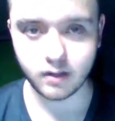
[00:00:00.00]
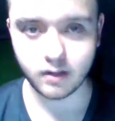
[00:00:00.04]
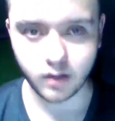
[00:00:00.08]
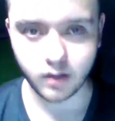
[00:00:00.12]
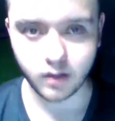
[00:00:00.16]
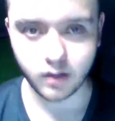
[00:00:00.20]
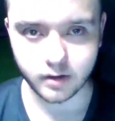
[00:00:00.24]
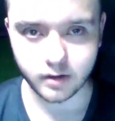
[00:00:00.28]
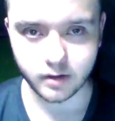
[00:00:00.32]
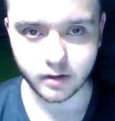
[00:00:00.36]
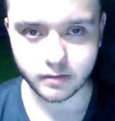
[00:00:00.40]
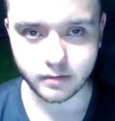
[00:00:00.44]

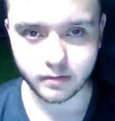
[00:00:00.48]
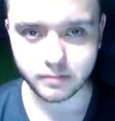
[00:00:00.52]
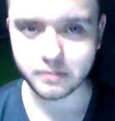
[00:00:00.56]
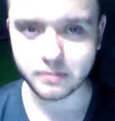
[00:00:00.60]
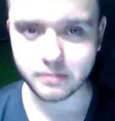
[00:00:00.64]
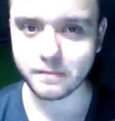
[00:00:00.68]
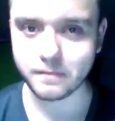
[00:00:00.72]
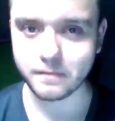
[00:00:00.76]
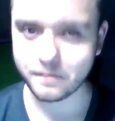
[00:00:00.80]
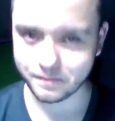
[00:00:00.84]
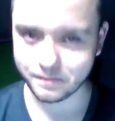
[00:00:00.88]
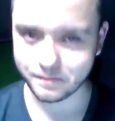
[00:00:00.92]

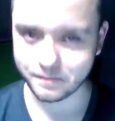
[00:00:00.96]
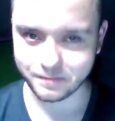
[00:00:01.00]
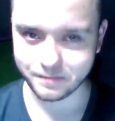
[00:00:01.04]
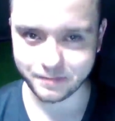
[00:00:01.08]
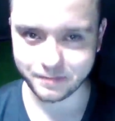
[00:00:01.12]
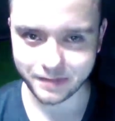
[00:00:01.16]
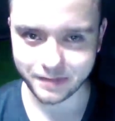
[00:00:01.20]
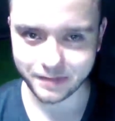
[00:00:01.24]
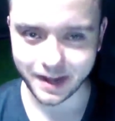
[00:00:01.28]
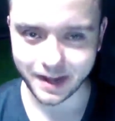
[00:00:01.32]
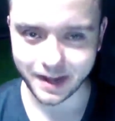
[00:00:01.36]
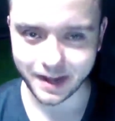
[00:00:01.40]
Love,
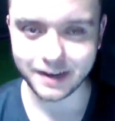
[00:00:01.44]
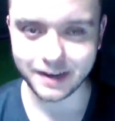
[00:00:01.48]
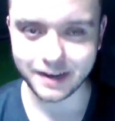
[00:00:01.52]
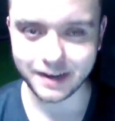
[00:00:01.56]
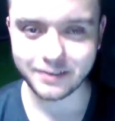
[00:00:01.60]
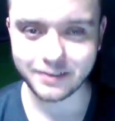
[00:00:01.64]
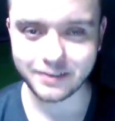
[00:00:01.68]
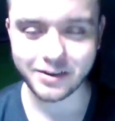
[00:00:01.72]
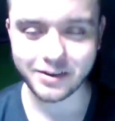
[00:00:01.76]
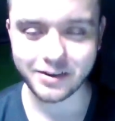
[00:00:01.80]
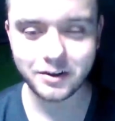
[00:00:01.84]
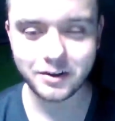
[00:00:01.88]

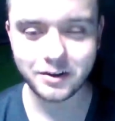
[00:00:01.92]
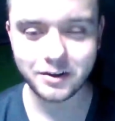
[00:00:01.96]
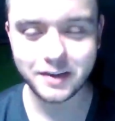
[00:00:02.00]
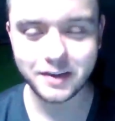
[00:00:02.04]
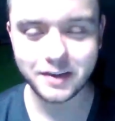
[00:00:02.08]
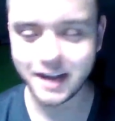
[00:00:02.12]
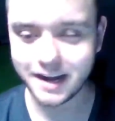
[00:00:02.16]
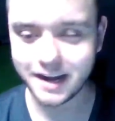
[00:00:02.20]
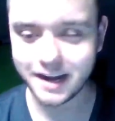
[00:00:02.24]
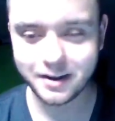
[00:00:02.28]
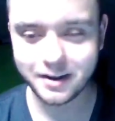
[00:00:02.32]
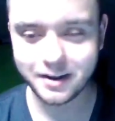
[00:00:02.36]
80s song. You
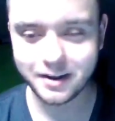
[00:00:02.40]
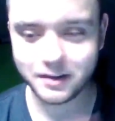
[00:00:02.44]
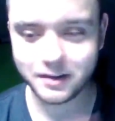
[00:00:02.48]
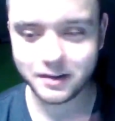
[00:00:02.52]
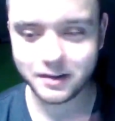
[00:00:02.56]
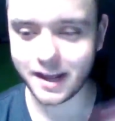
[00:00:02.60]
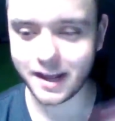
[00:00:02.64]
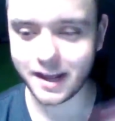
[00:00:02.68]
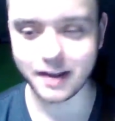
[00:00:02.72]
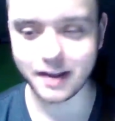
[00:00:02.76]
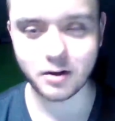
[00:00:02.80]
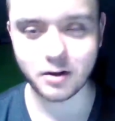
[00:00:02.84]

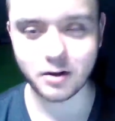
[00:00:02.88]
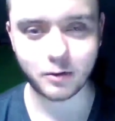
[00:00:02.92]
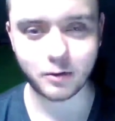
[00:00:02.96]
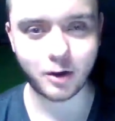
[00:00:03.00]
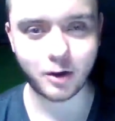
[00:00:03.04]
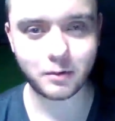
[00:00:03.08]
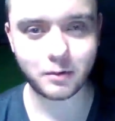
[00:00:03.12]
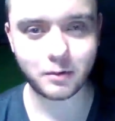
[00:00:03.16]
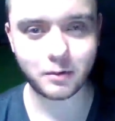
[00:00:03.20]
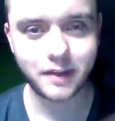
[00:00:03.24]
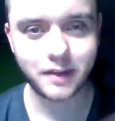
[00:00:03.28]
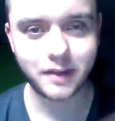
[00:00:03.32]
can't go
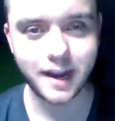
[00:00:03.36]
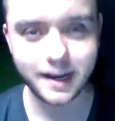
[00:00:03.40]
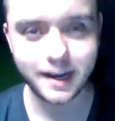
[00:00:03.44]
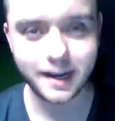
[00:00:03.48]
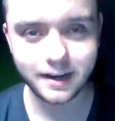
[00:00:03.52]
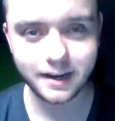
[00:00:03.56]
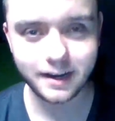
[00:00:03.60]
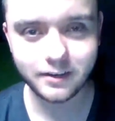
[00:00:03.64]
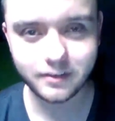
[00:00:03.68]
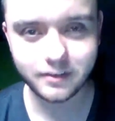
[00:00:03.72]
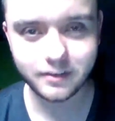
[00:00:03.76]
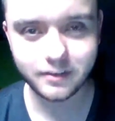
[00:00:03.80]
wrong with
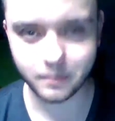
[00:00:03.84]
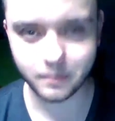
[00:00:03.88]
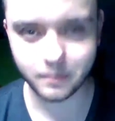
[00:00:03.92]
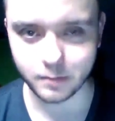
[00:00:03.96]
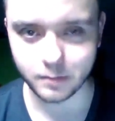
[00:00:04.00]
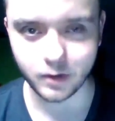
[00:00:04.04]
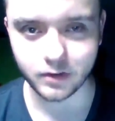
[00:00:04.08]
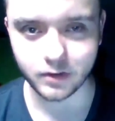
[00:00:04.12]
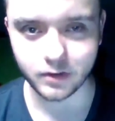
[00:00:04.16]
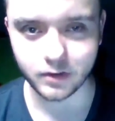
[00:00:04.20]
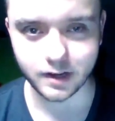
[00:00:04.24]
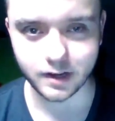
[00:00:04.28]
80s
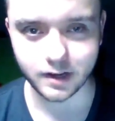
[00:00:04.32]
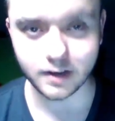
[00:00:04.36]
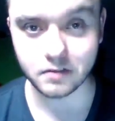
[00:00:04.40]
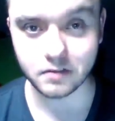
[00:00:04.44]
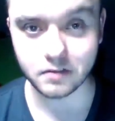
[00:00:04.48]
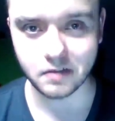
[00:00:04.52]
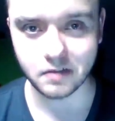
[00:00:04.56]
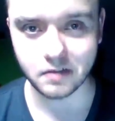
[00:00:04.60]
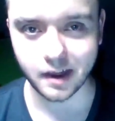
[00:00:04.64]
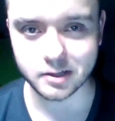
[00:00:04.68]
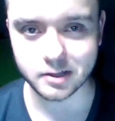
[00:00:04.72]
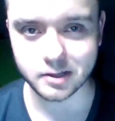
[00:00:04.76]
music in a
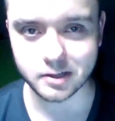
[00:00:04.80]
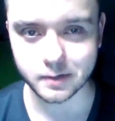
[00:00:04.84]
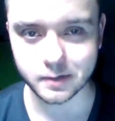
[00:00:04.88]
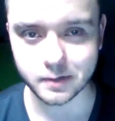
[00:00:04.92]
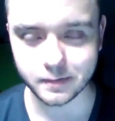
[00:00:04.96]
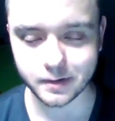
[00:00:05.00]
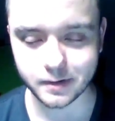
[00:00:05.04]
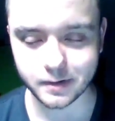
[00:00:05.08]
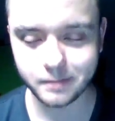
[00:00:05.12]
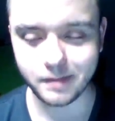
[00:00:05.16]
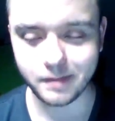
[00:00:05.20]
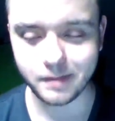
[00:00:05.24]
slasher
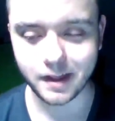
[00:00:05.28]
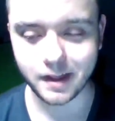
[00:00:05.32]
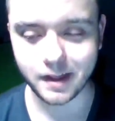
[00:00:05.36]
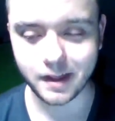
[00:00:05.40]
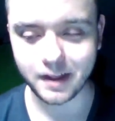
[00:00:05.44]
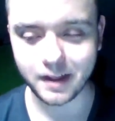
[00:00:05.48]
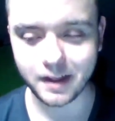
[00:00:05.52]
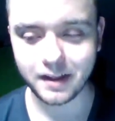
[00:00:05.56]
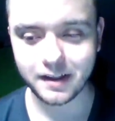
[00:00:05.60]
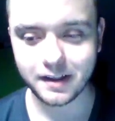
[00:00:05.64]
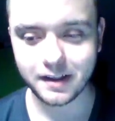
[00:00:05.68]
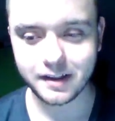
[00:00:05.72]
film,
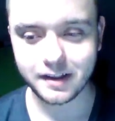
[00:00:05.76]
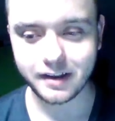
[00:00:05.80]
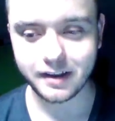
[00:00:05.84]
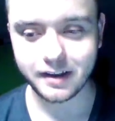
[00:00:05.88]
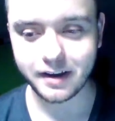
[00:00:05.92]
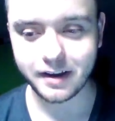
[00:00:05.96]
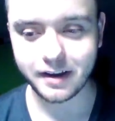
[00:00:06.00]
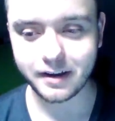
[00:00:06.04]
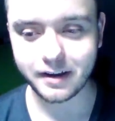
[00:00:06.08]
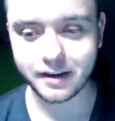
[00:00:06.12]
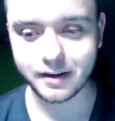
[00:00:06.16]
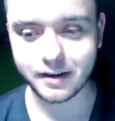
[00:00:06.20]

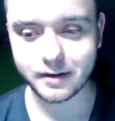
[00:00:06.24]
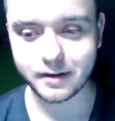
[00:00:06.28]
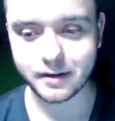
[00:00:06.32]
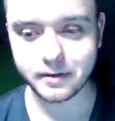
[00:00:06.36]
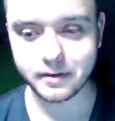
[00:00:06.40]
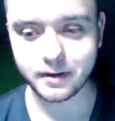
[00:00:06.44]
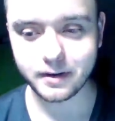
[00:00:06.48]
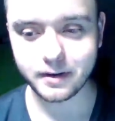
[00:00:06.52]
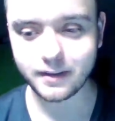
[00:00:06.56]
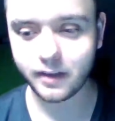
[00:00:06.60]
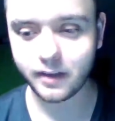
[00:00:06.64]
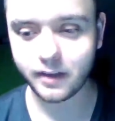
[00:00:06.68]

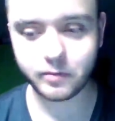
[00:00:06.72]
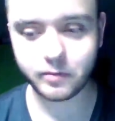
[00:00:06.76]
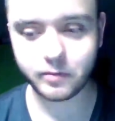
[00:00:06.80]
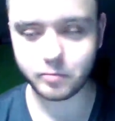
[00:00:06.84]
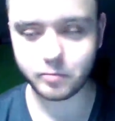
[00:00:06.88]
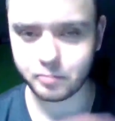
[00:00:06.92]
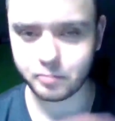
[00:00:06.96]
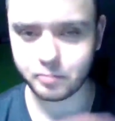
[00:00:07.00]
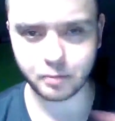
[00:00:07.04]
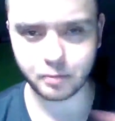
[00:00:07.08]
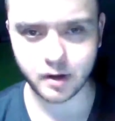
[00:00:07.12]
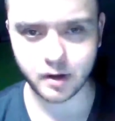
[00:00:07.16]
because that's
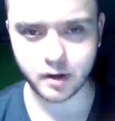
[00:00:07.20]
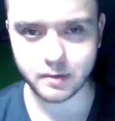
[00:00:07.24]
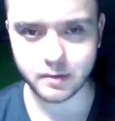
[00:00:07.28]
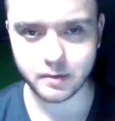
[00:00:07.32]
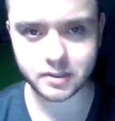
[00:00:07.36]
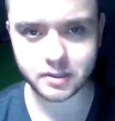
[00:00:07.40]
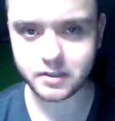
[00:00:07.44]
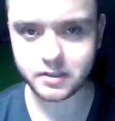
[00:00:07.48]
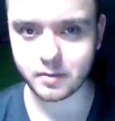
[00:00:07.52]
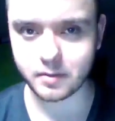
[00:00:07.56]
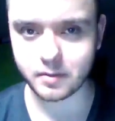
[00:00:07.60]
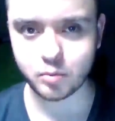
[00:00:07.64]
pretty
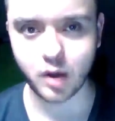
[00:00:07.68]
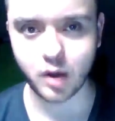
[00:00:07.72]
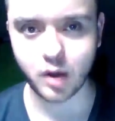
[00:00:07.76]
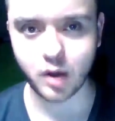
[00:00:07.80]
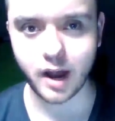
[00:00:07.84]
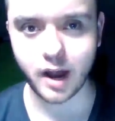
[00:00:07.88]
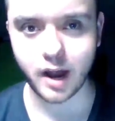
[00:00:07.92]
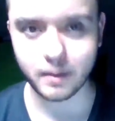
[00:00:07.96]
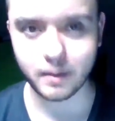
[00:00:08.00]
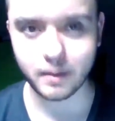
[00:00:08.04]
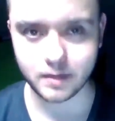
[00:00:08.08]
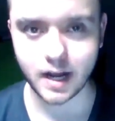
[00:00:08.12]
much the
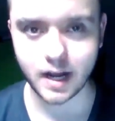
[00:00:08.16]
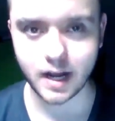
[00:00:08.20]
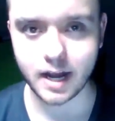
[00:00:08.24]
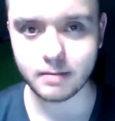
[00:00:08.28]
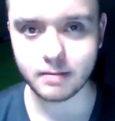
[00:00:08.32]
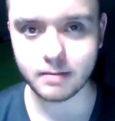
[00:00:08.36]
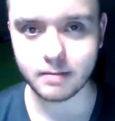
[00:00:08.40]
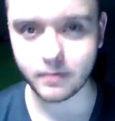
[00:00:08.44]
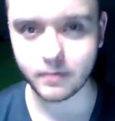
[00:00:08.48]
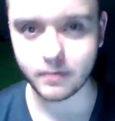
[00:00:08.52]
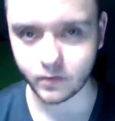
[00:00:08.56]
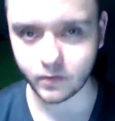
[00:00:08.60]
prime
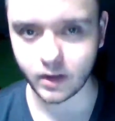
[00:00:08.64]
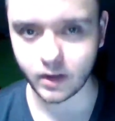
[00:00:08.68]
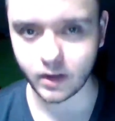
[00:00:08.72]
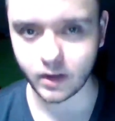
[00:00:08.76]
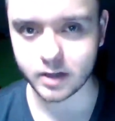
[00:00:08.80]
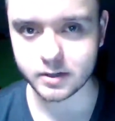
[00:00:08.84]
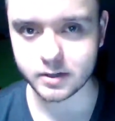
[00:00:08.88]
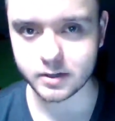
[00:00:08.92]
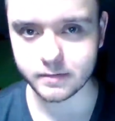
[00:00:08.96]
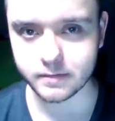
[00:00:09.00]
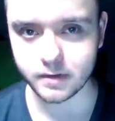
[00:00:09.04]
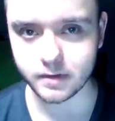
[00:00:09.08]
time of
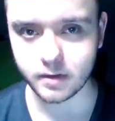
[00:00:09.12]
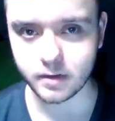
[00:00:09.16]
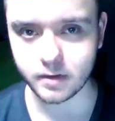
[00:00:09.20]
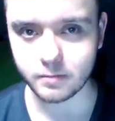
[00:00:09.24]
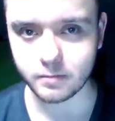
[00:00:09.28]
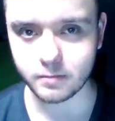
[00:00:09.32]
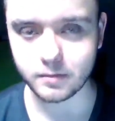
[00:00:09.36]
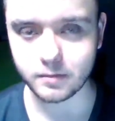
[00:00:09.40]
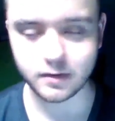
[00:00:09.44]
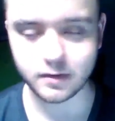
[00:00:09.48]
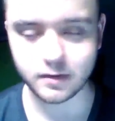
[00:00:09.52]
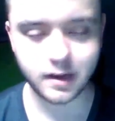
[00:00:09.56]
slasher
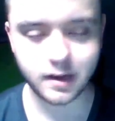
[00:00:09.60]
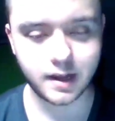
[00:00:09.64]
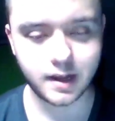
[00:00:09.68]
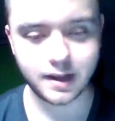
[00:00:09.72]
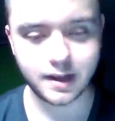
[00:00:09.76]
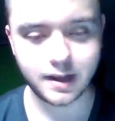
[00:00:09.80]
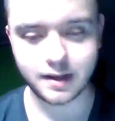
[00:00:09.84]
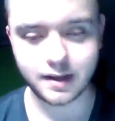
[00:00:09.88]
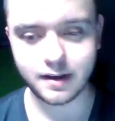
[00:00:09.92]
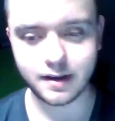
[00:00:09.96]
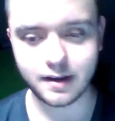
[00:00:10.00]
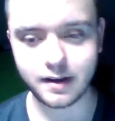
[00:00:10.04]
films.
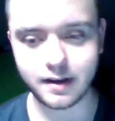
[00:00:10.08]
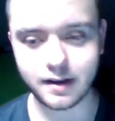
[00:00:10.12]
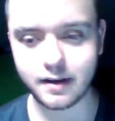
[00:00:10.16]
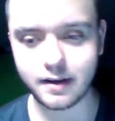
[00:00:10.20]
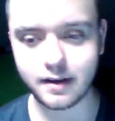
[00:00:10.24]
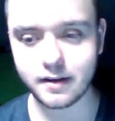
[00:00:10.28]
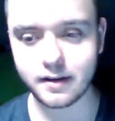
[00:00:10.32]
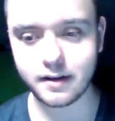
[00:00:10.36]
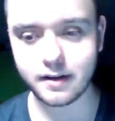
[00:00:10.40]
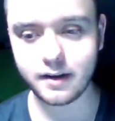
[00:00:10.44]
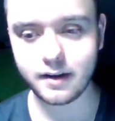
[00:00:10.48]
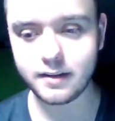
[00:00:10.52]

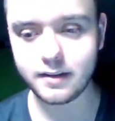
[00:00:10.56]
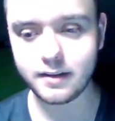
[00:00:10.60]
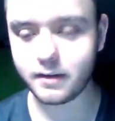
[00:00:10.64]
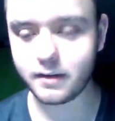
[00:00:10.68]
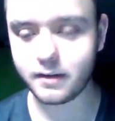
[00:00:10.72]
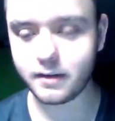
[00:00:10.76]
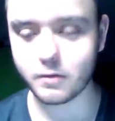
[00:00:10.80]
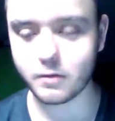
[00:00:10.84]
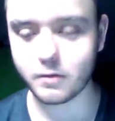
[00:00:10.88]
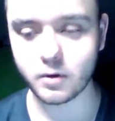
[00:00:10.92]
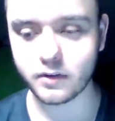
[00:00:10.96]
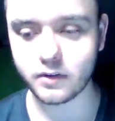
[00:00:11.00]
And then
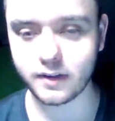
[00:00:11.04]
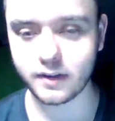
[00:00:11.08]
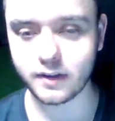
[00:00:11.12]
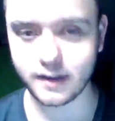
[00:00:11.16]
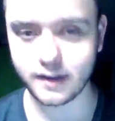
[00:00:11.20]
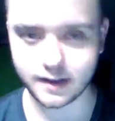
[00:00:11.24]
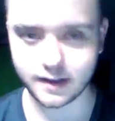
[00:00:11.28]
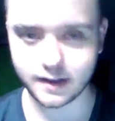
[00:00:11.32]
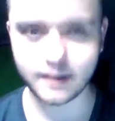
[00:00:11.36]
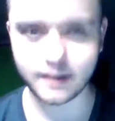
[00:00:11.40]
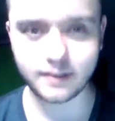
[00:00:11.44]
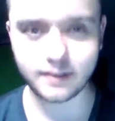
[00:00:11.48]
of course, like
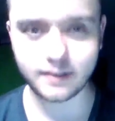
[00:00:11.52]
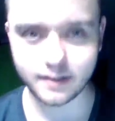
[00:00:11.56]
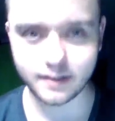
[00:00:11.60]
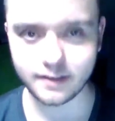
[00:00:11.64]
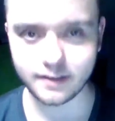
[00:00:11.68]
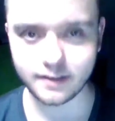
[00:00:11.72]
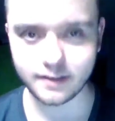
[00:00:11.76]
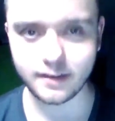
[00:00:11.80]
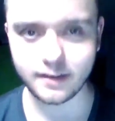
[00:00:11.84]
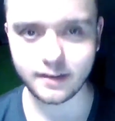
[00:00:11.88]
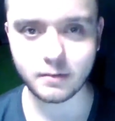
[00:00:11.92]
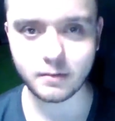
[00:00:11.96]
I said, the
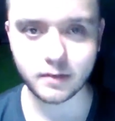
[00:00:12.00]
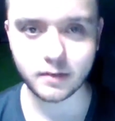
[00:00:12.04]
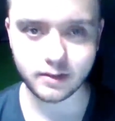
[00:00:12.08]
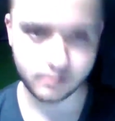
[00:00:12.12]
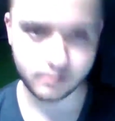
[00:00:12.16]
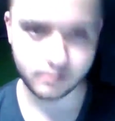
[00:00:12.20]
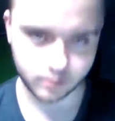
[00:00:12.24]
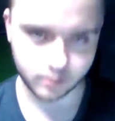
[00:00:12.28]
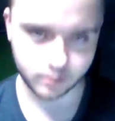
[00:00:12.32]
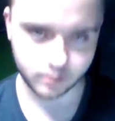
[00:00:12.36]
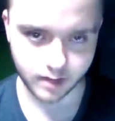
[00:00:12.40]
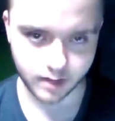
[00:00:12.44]
scene
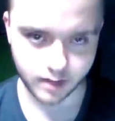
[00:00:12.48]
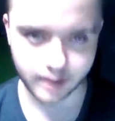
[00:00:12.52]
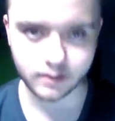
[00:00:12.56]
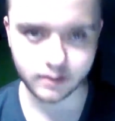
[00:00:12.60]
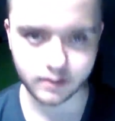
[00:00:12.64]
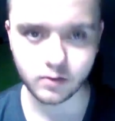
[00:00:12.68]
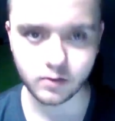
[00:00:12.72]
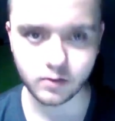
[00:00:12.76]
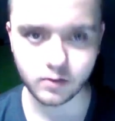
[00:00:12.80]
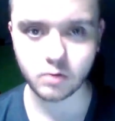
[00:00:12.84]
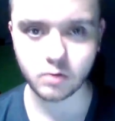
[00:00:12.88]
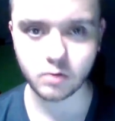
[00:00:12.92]
at
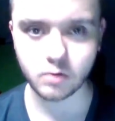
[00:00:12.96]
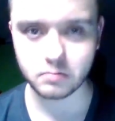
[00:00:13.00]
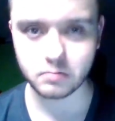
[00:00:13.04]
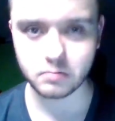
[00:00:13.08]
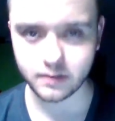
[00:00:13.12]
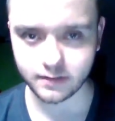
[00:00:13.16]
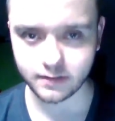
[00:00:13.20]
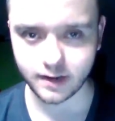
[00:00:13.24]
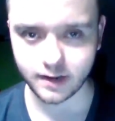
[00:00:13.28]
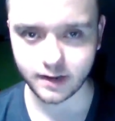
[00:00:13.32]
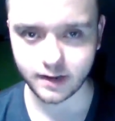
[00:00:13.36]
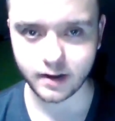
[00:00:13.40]
the door with
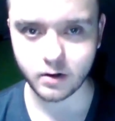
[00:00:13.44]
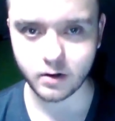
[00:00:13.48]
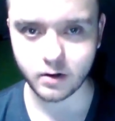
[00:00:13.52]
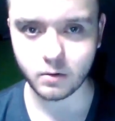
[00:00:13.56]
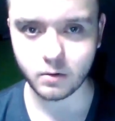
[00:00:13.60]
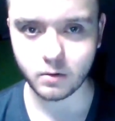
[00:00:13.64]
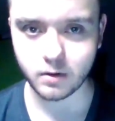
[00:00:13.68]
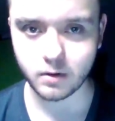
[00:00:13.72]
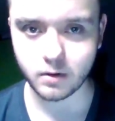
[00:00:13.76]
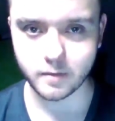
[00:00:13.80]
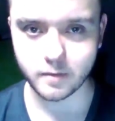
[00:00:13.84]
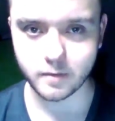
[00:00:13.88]
the
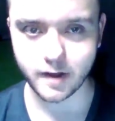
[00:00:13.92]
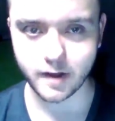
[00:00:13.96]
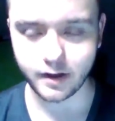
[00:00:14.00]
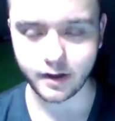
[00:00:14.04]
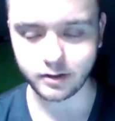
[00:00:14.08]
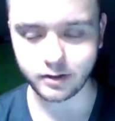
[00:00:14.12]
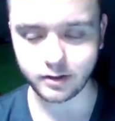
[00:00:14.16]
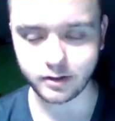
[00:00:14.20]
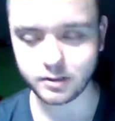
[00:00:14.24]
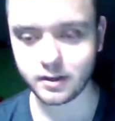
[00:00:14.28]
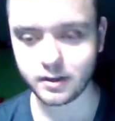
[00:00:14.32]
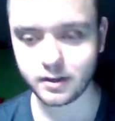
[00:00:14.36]
Psycho
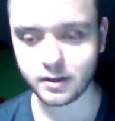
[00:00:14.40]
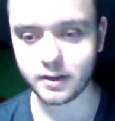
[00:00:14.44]
homage,